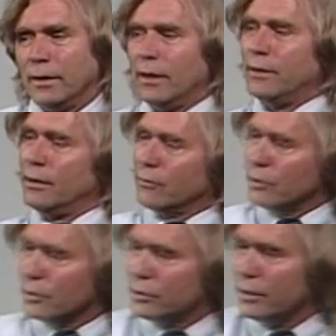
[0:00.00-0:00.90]
And then, of
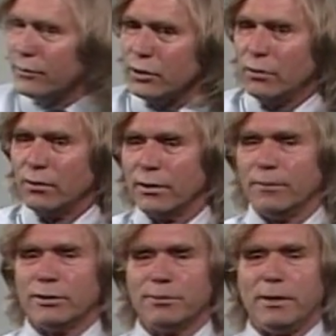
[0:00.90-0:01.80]
course, you have to hold
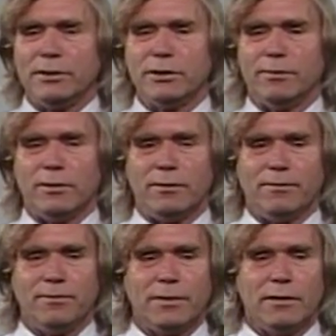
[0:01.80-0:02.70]
them responsible
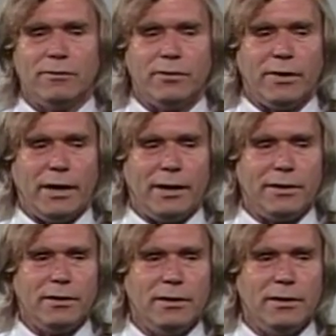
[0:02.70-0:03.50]
for that.